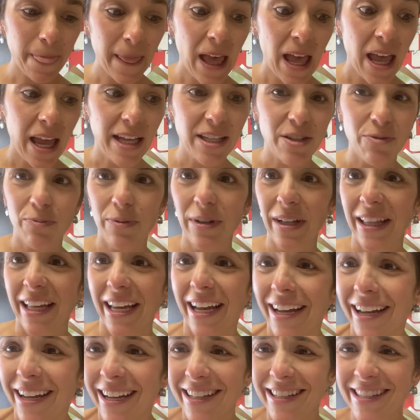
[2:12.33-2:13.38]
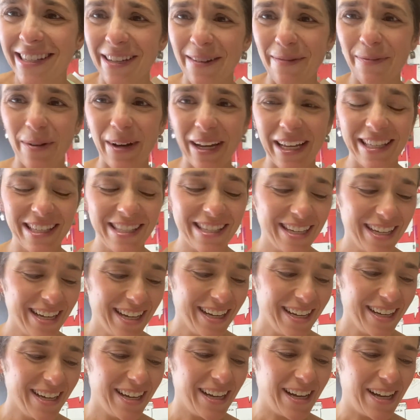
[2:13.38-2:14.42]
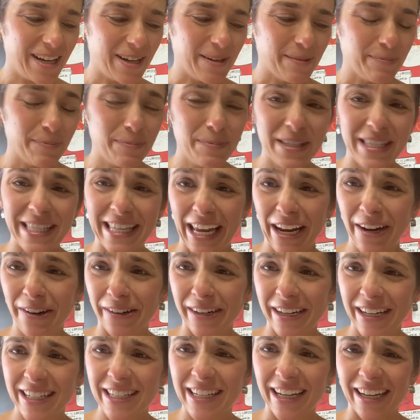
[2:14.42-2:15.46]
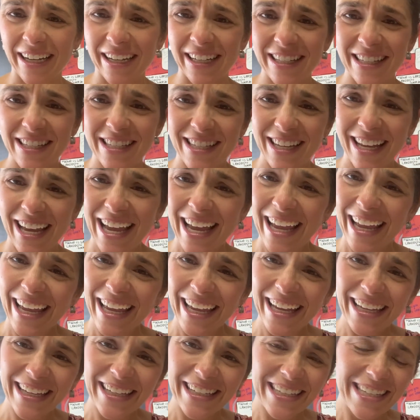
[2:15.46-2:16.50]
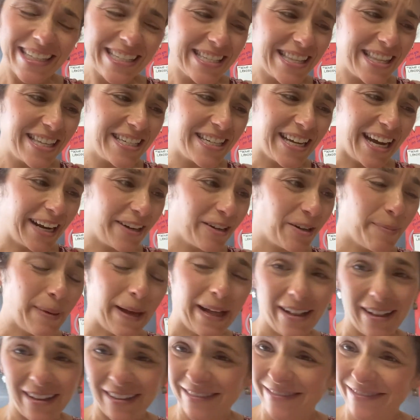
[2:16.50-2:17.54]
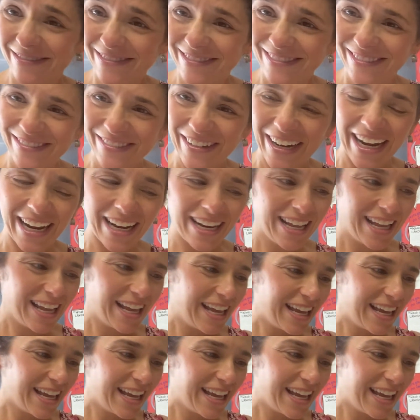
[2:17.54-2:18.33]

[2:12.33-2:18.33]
it's really in some ways sacred to us, is the diner bell, right?